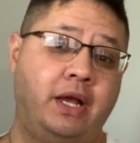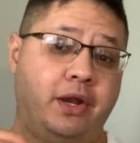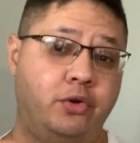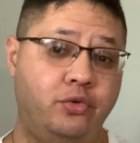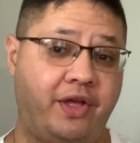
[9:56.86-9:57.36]

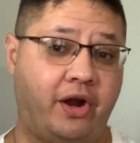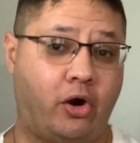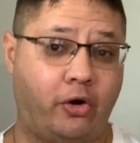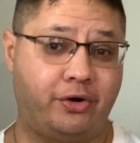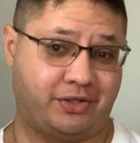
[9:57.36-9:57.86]
and who they
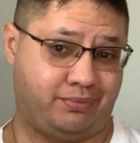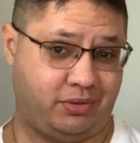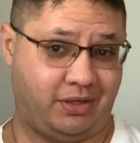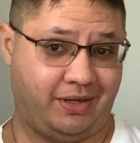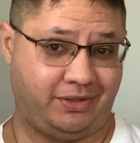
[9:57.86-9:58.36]
aren't
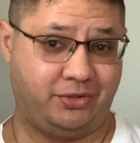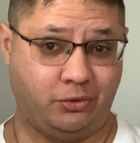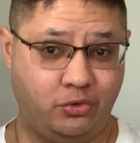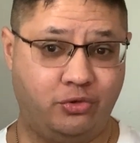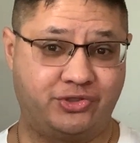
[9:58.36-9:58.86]
applying to,
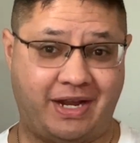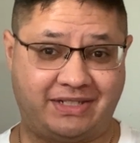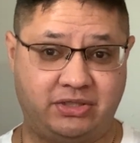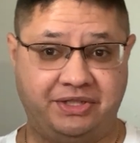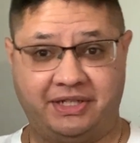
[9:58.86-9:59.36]
who is
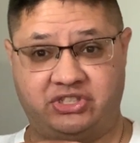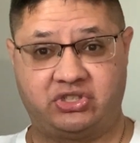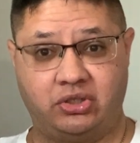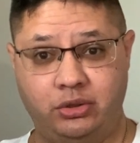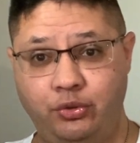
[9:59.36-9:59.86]
actually
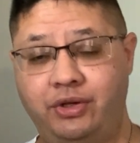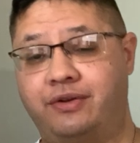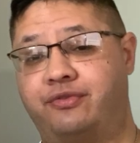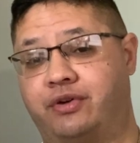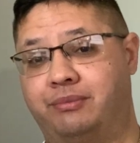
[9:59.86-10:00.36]

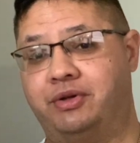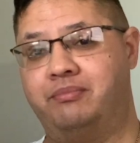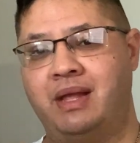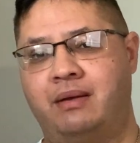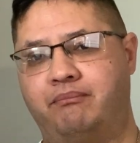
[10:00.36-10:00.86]
excluded from them
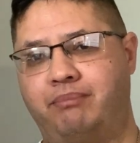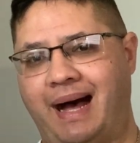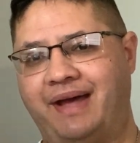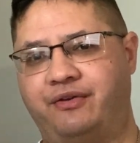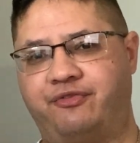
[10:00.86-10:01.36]

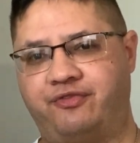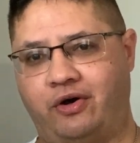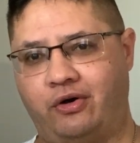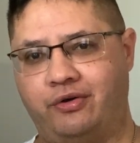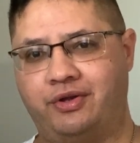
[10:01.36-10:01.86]
by
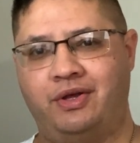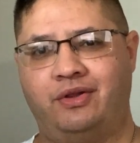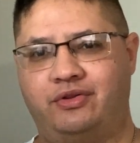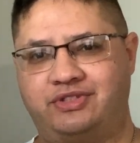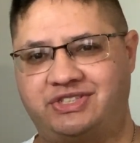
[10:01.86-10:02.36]
default,
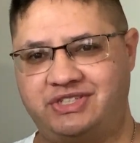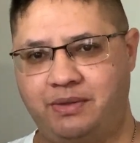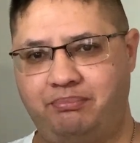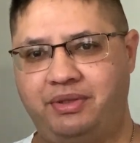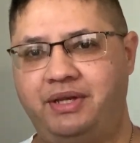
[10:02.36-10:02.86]

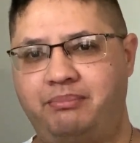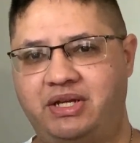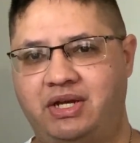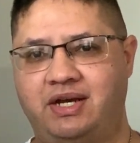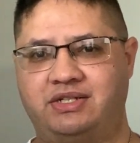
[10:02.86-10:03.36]
simply
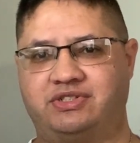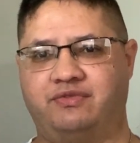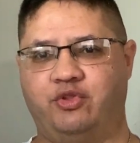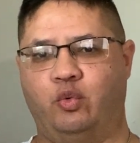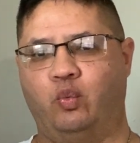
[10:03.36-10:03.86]
because
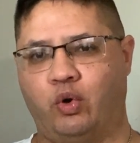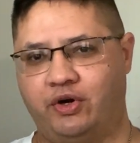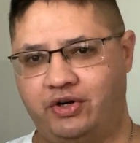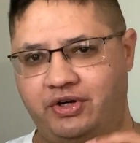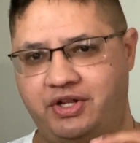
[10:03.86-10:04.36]
of the
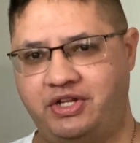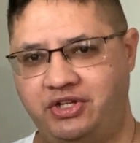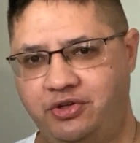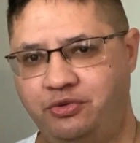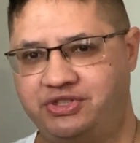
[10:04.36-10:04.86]
word
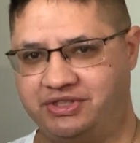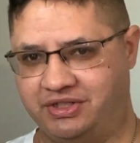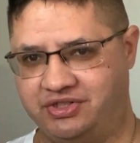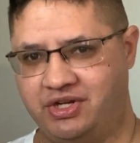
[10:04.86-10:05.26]
usage,